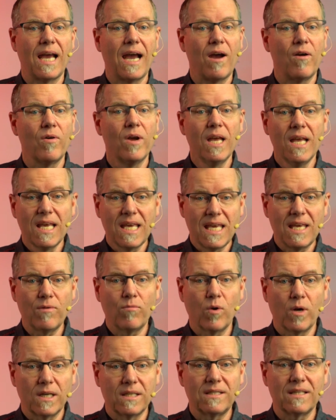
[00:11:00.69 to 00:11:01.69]
how he
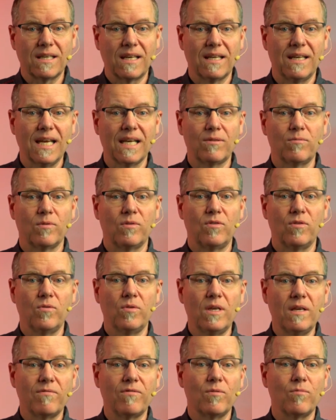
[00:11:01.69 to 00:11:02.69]
wanted to connect with you,
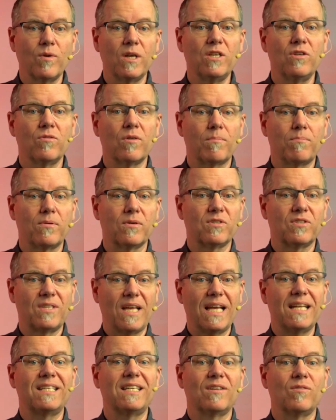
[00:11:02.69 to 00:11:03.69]
even when you were
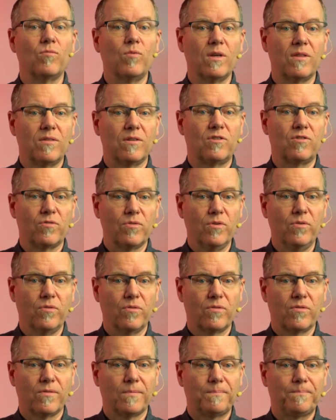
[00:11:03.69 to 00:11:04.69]
presented with the
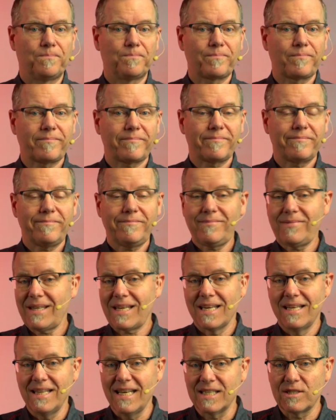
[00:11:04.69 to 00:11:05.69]
truth.
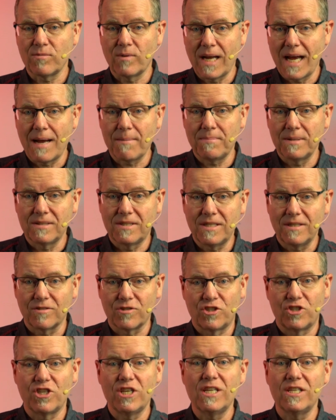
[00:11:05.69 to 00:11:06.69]
And that's what happens here.
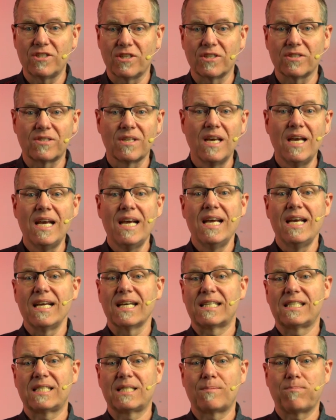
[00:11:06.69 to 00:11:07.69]
Jesus
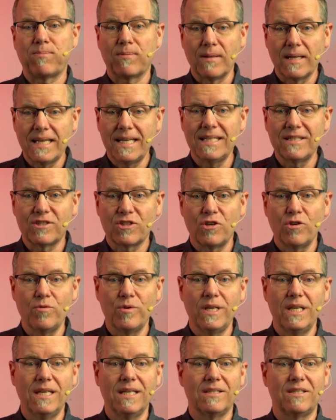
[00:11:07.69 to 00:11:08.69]
explains who
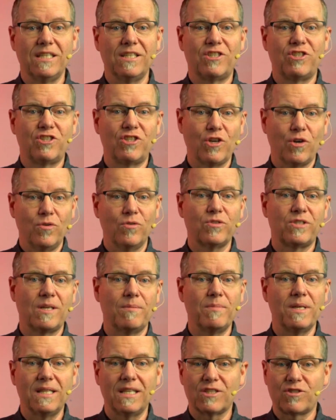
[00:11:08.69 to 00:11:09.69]
he is. He shows
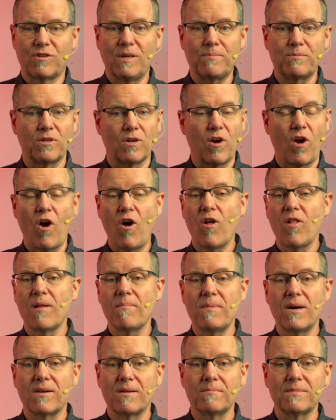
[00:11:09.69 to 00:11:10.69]
them in the scripture all
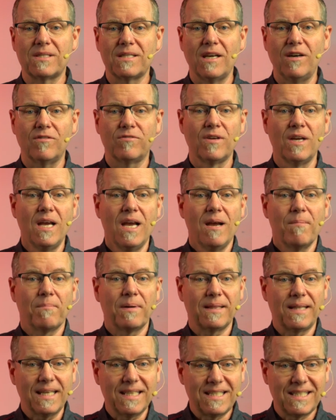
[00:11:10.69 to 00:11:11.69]
about himself,
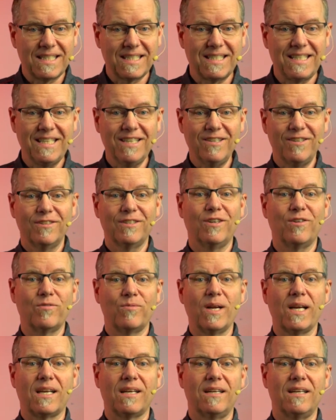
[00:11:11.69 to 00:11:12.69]
but they still don't
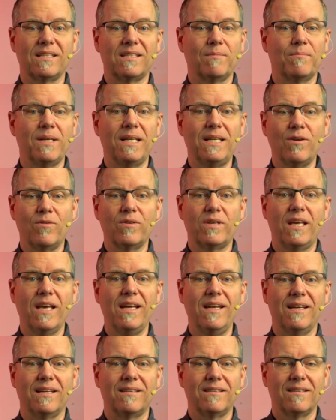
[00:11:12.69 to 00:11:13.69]
recognize him. They don't
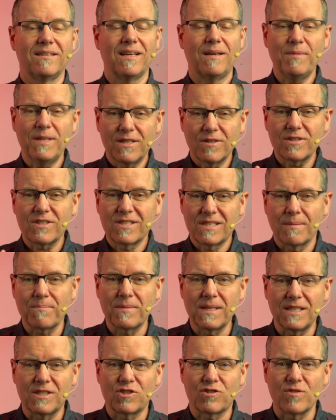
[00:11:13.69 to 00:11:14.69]
get it. I mean, there's
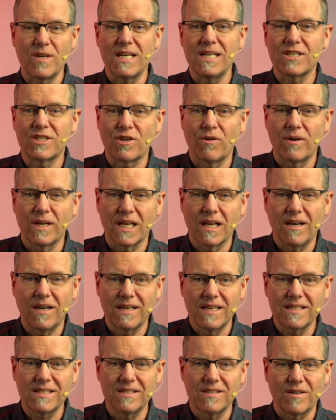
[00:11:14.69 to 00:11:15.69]
something strange going on,
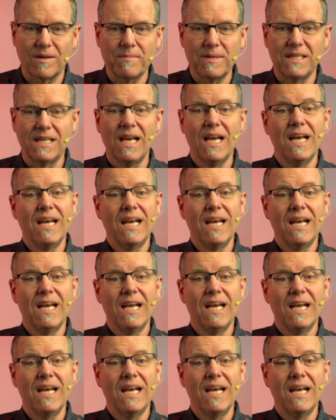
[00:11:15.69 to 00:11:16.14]
isn't there? I mean,